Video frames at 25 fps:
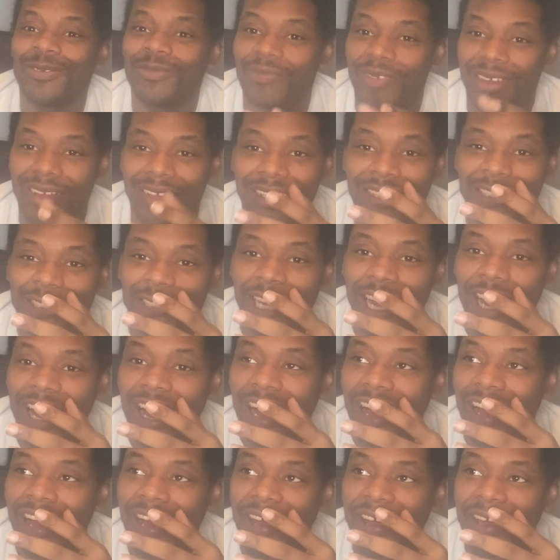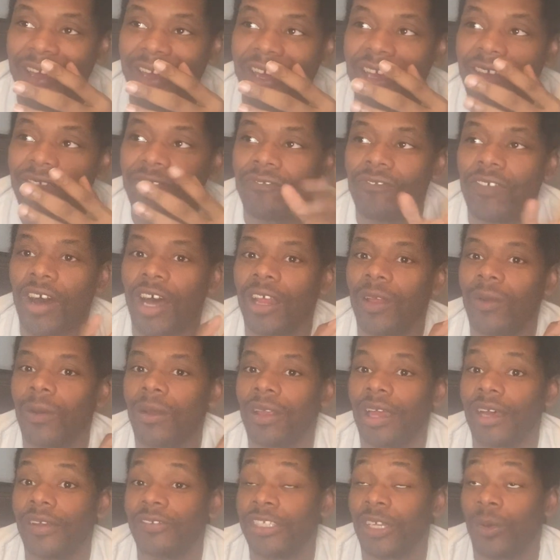because I follow a
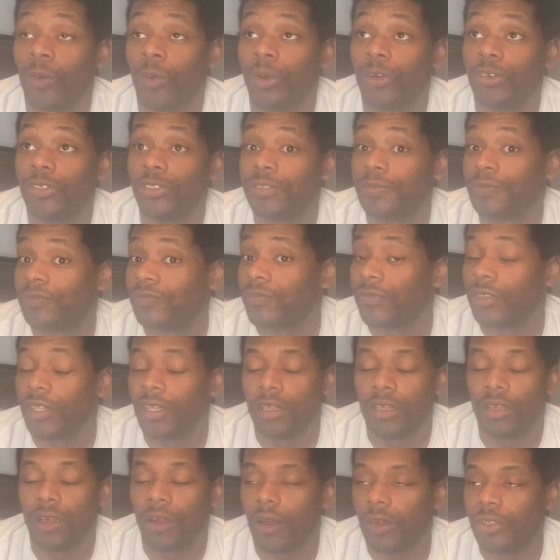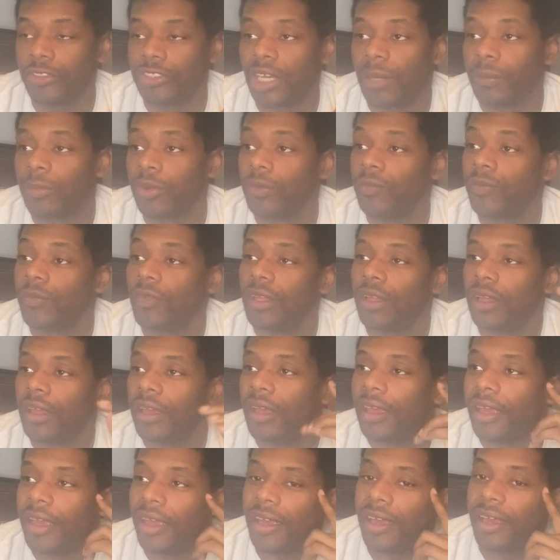lot of sex workers on Tumblr,
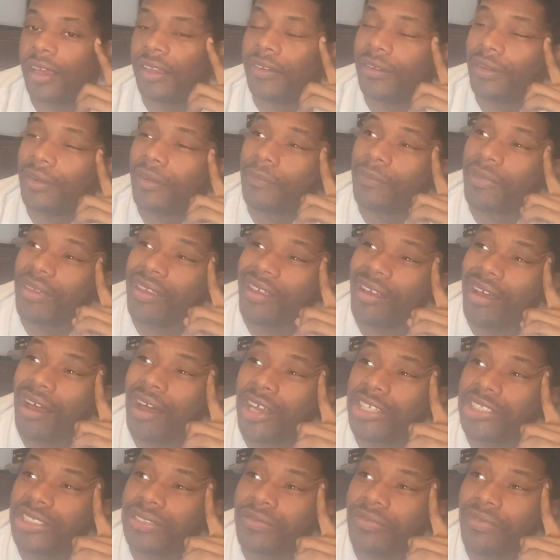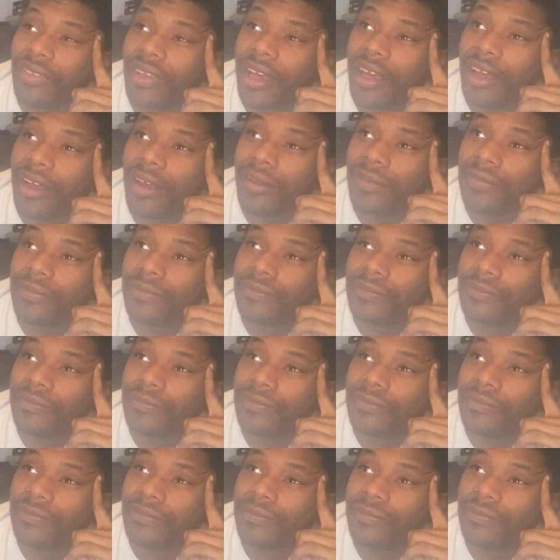and because of that,